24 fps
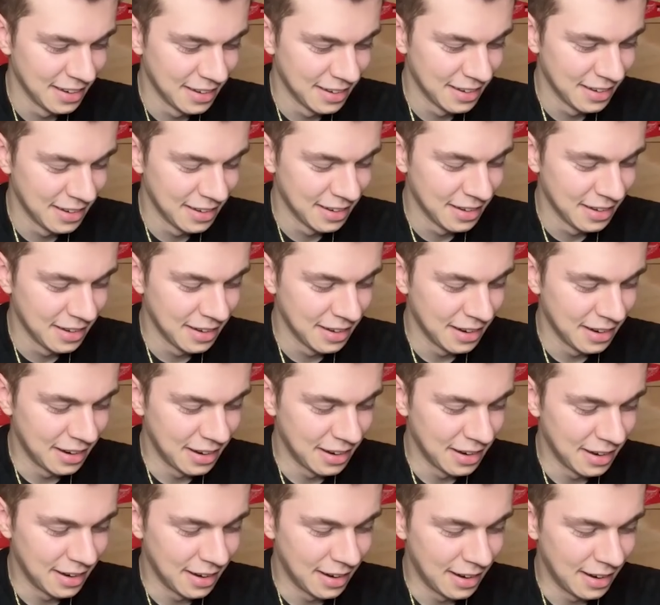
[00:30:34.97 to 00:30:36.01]
So
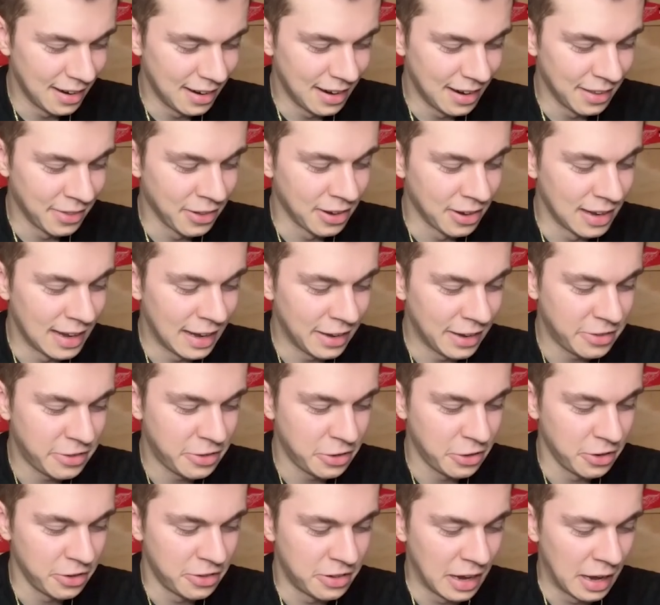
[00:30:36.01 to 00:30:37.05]
uh, in the last
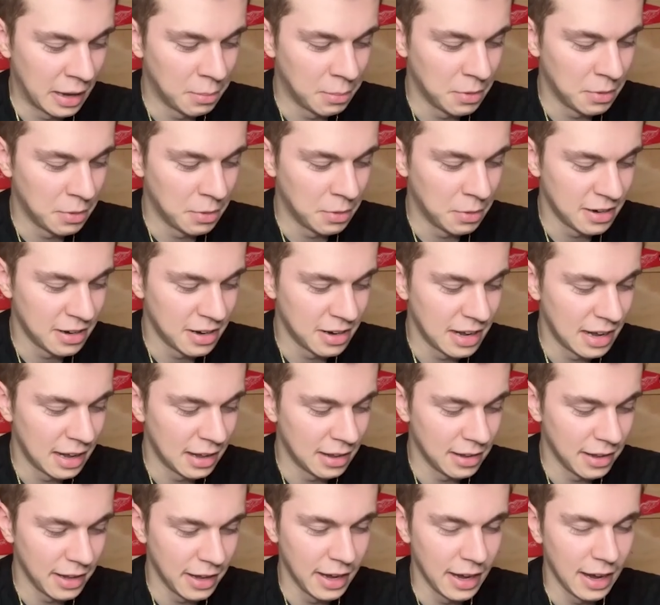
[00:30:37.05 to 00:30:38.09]
series, Edmonton and
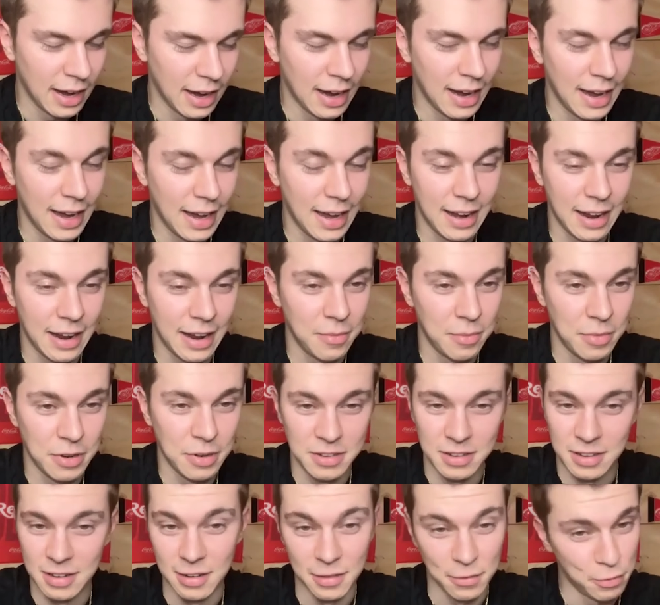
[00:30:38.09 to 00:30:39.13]
L A, I had
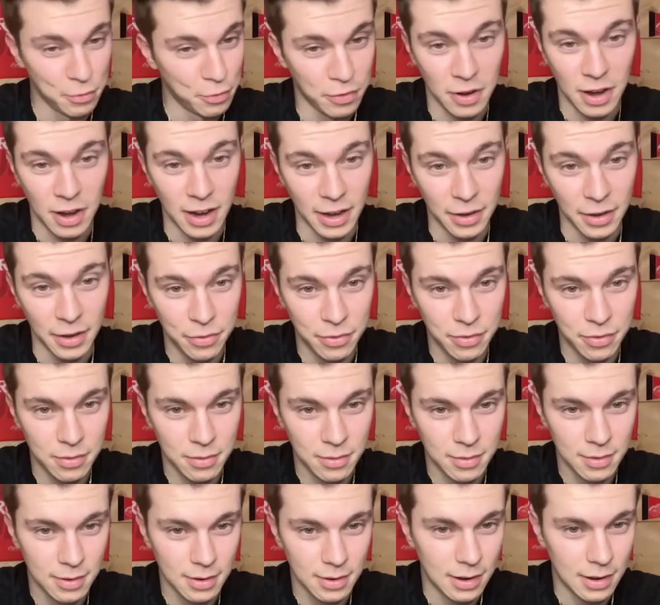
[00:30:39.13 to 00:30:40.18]
Edmonton in five.
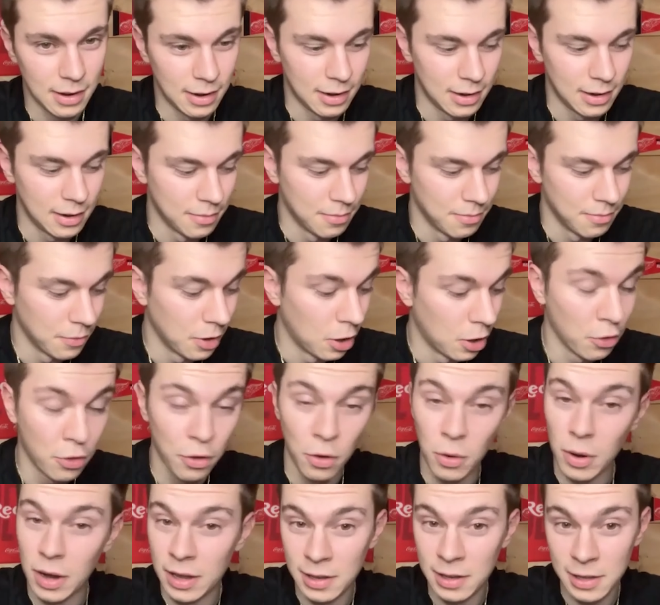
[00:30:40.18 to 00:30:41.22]
Um,
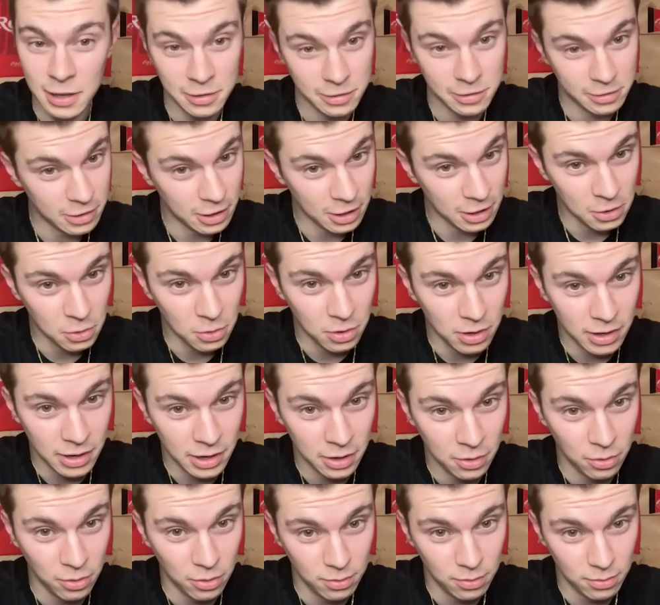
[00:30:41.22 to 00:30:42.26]
although L A snuck one
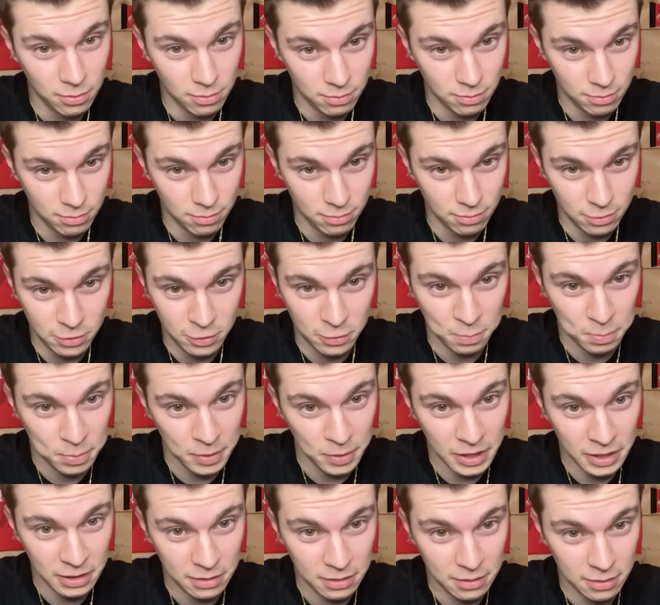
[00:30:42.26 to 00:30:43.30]
out,
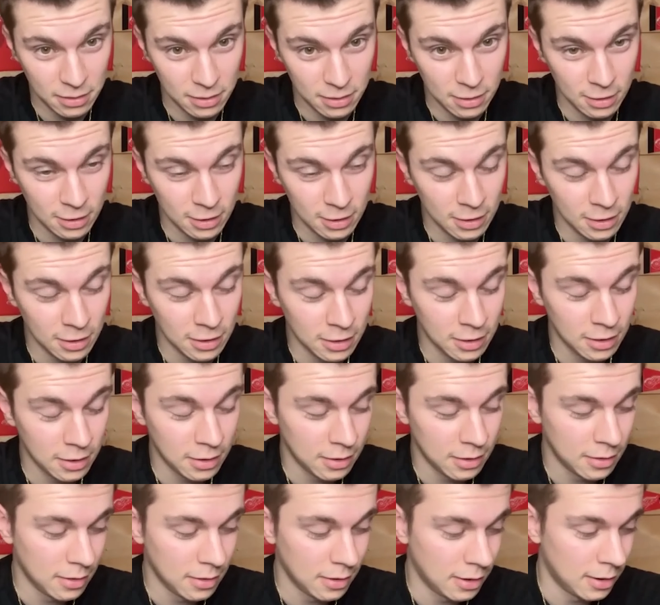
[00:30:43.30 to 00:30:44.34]
split
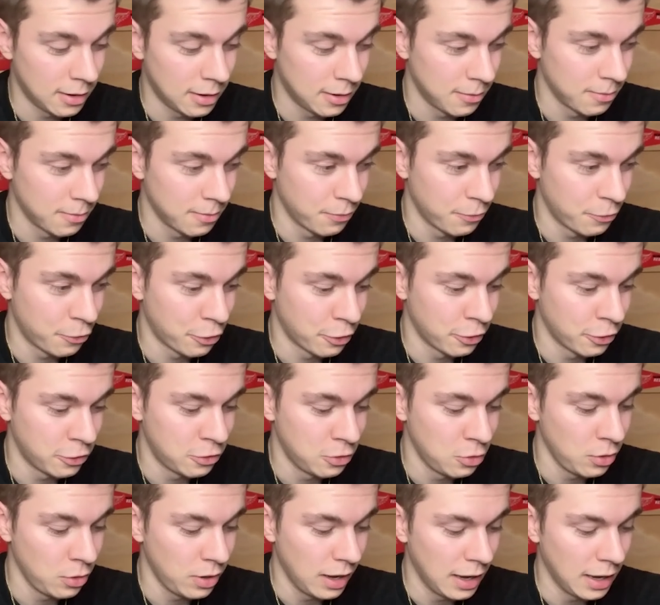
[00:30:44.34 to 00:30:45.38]
the um, first
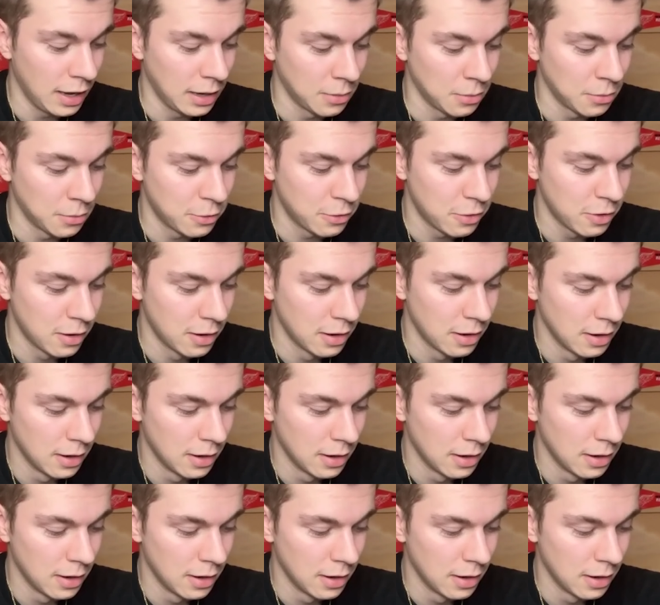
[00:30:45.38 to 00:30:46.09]
two games,